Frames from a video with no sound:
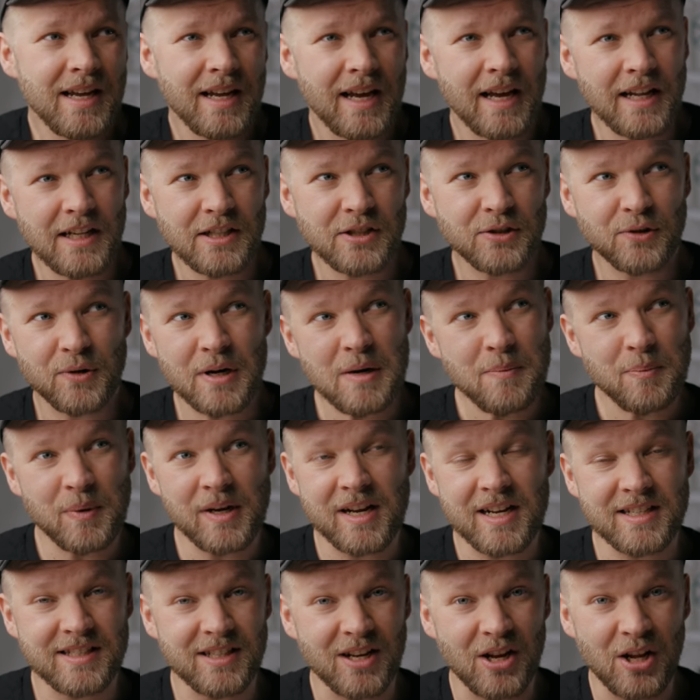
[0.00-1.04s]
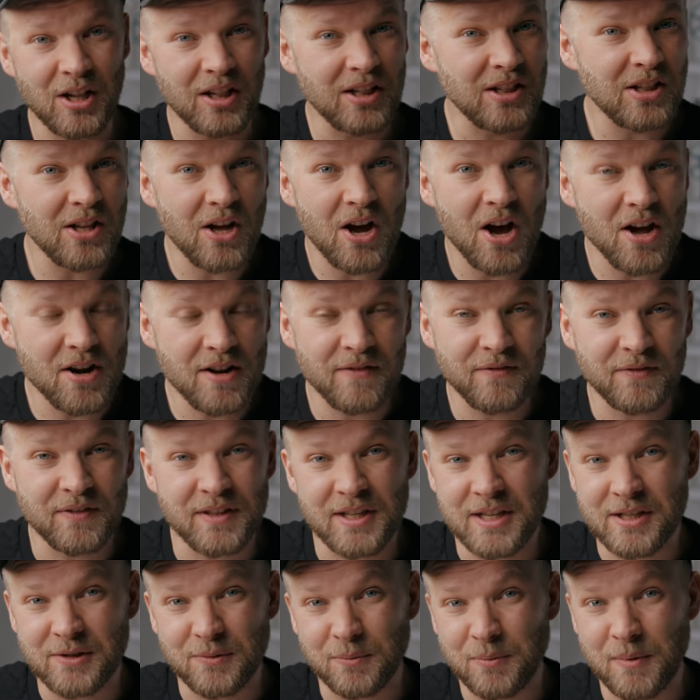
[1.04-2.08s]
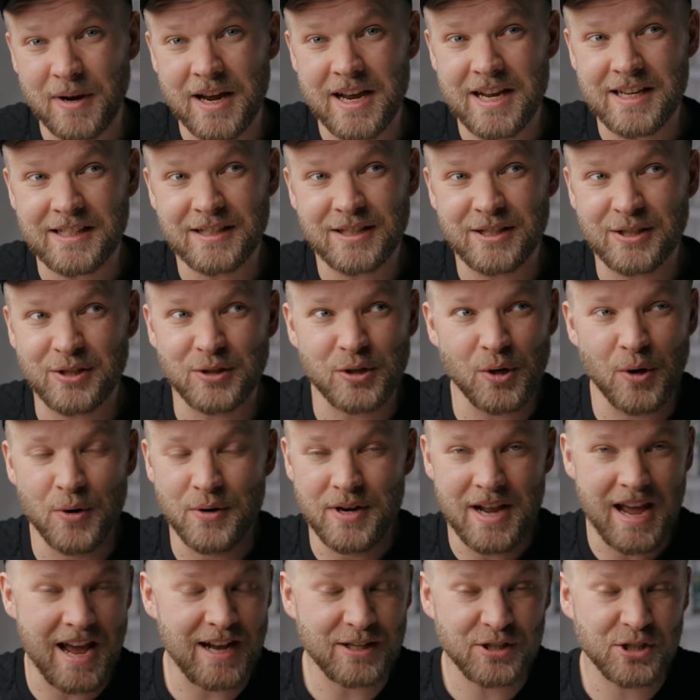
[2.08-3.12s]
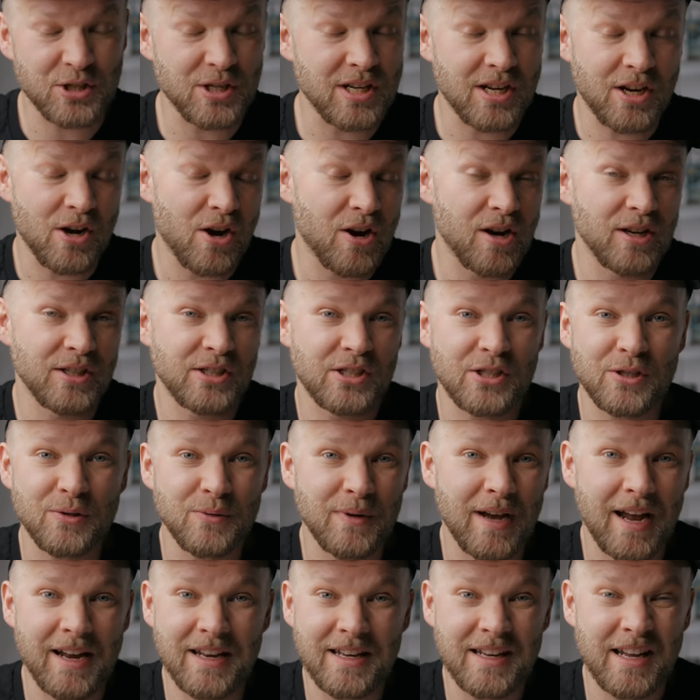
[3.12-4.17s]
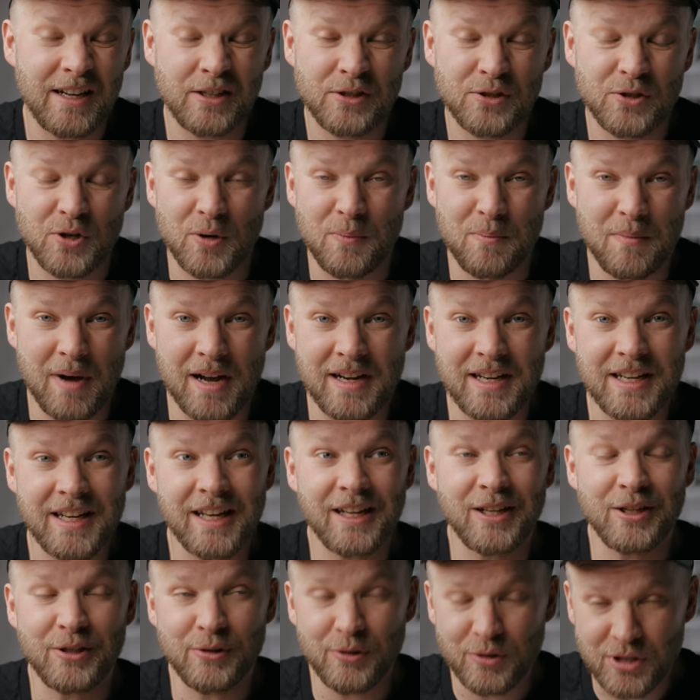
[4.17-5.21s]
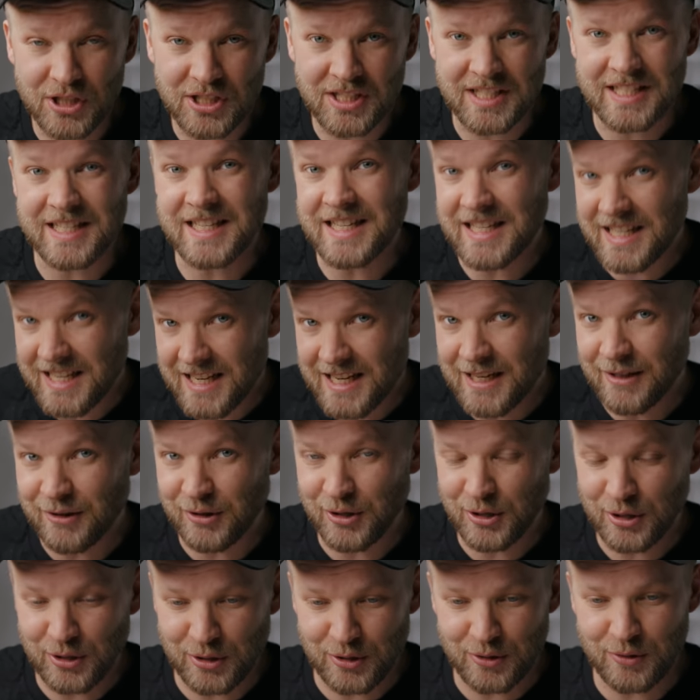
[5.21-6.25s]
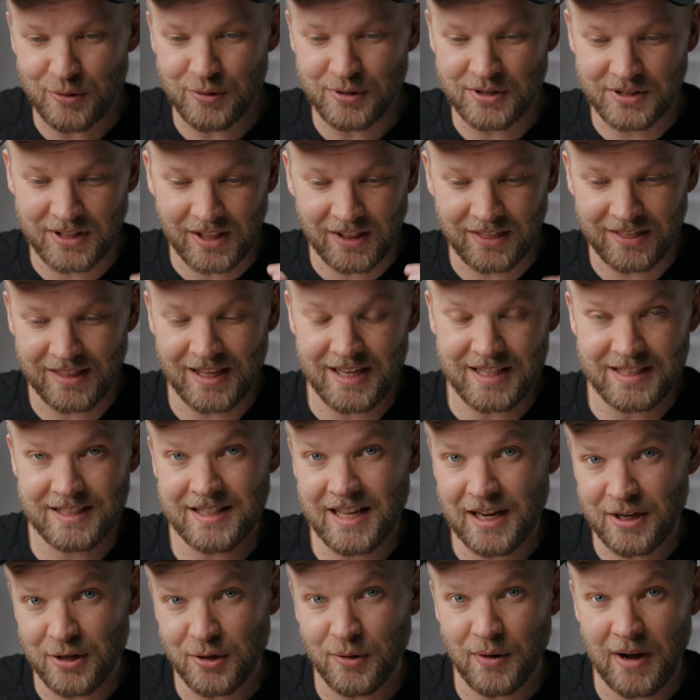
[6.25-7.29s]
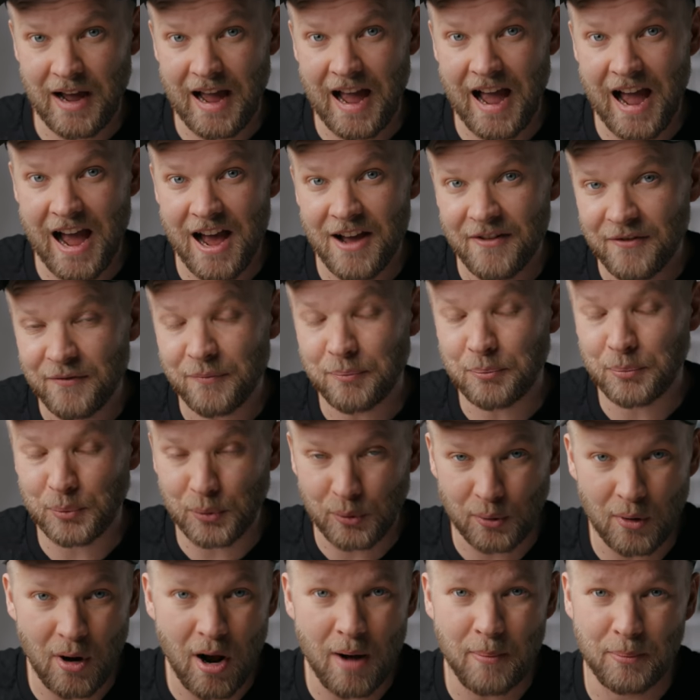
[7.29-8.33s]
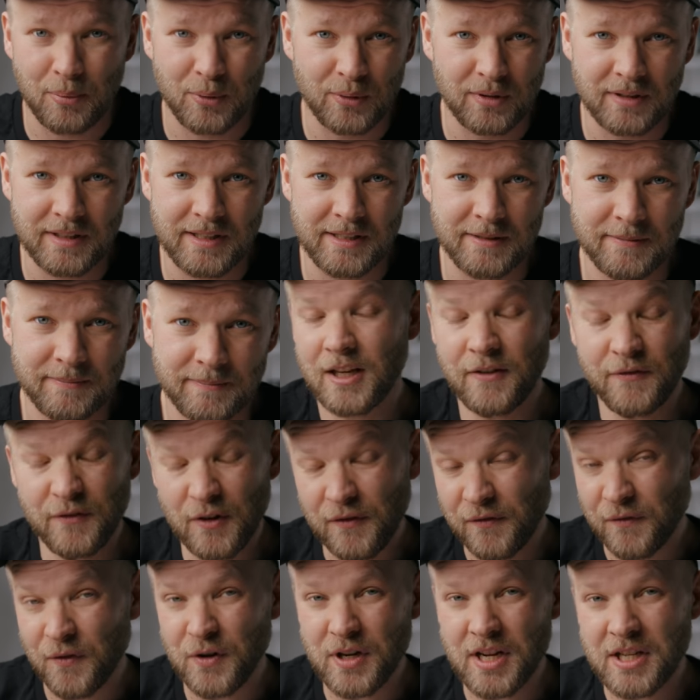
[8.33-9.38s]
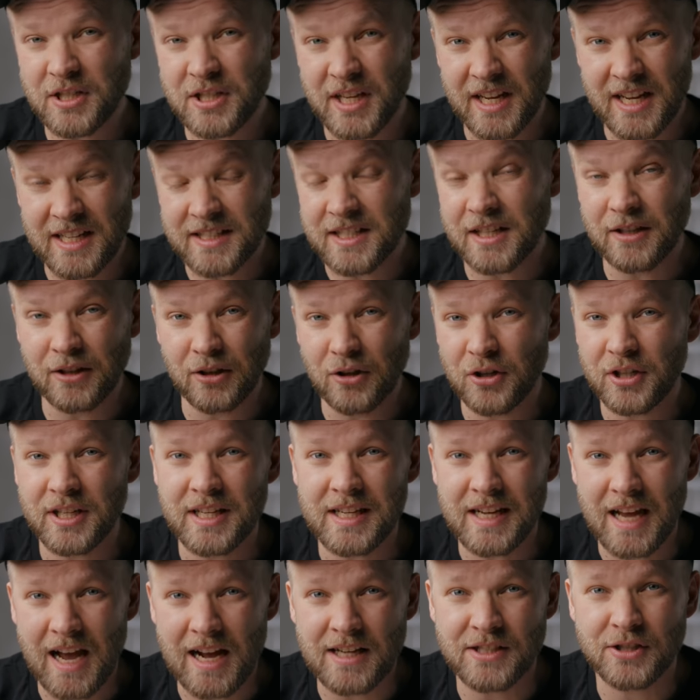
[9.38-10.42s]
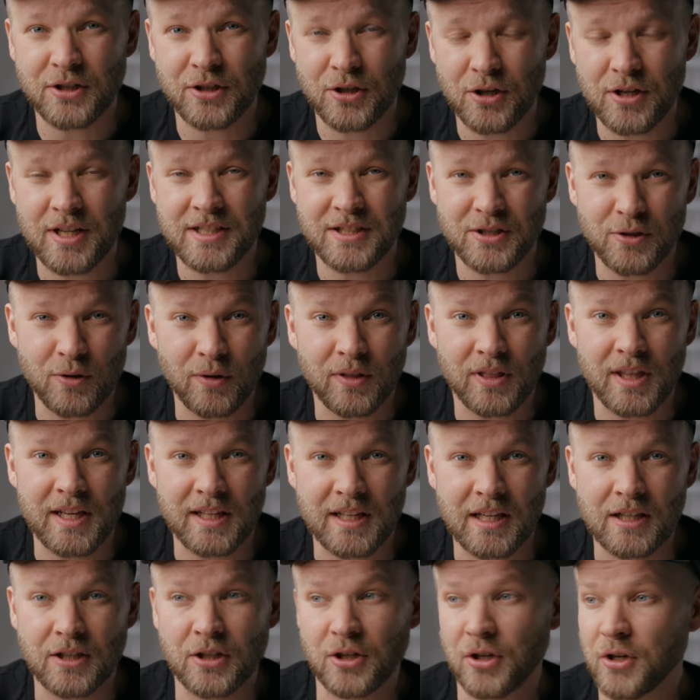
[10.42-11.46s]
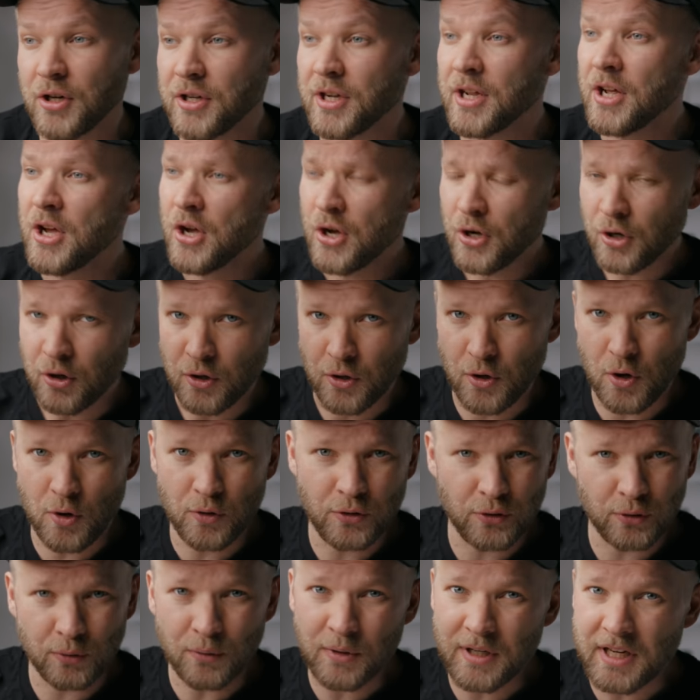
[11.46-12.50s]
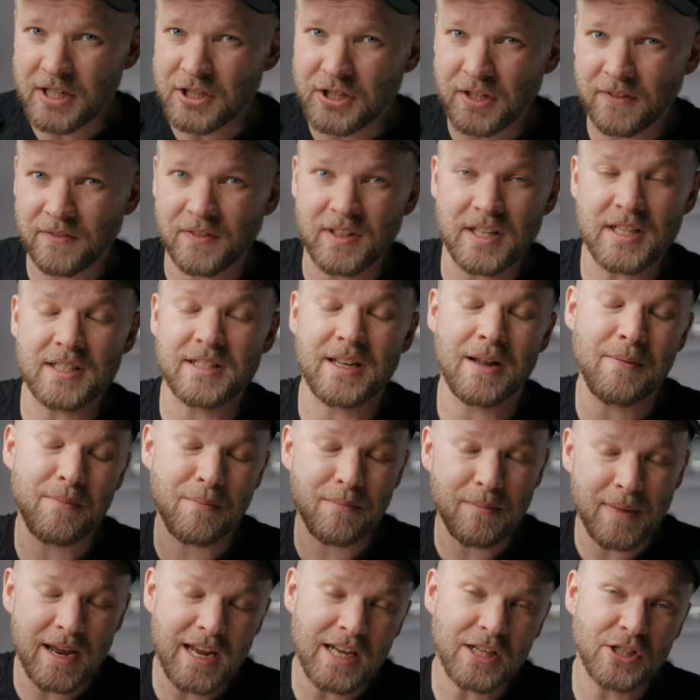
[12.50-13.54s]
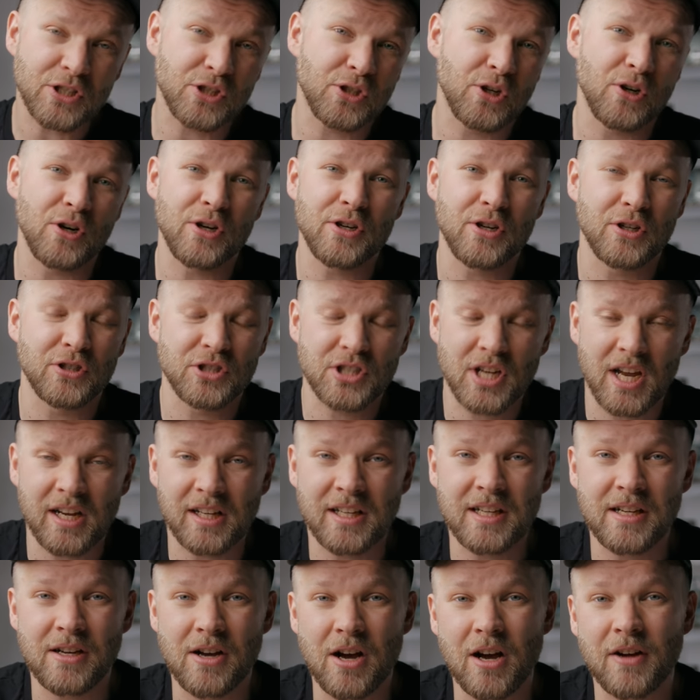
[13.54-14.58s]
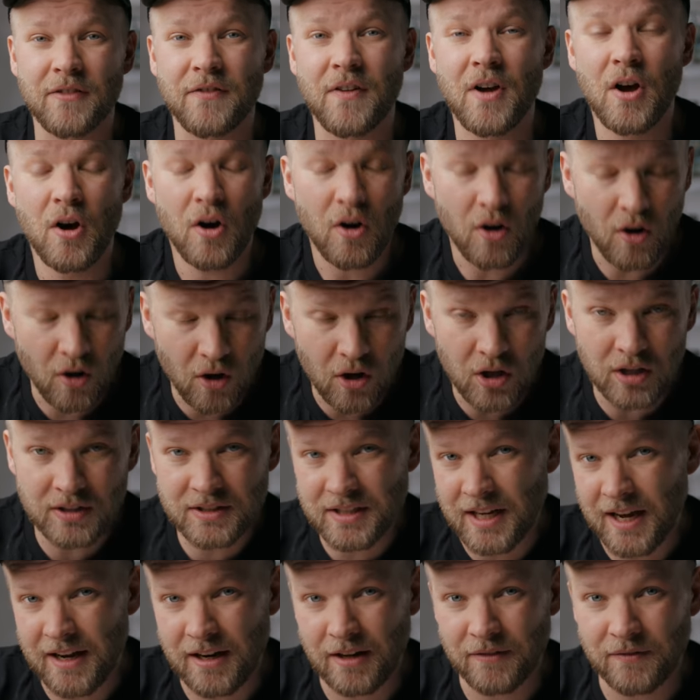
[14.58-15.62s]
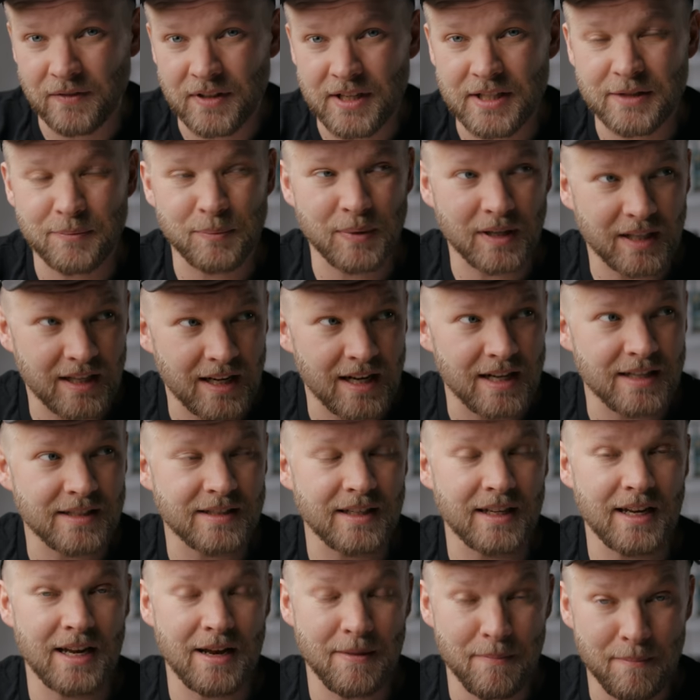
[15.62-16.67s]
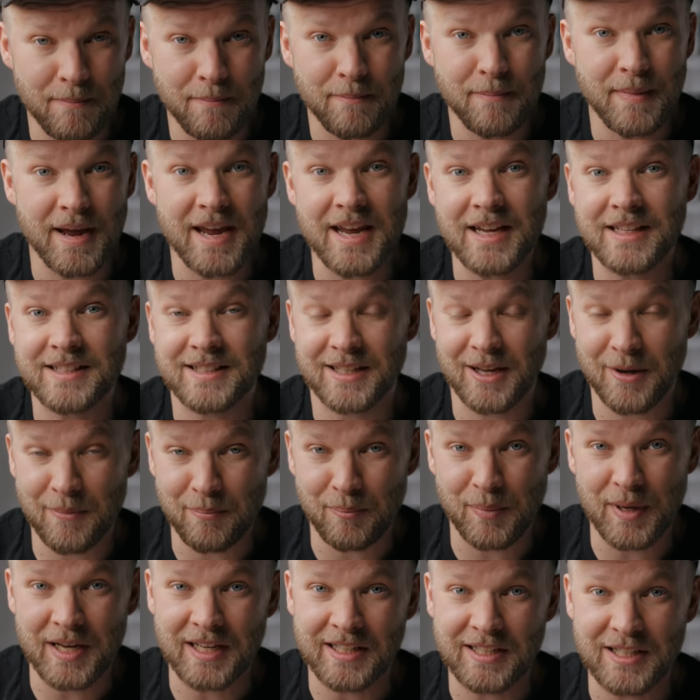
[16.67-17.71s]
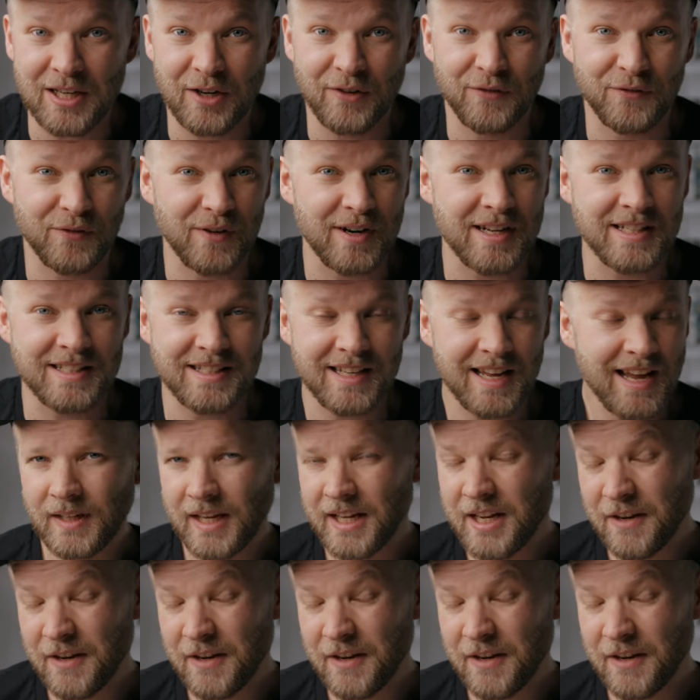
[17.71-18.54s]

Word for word: And it's great because a lot of these ways don't actually cost you any extra money. You just need to use the things that you have properly. If your footage isn't looking as good as you think it could, go through each of these and make sure you're checking off all 10 of these because it makes a big difference.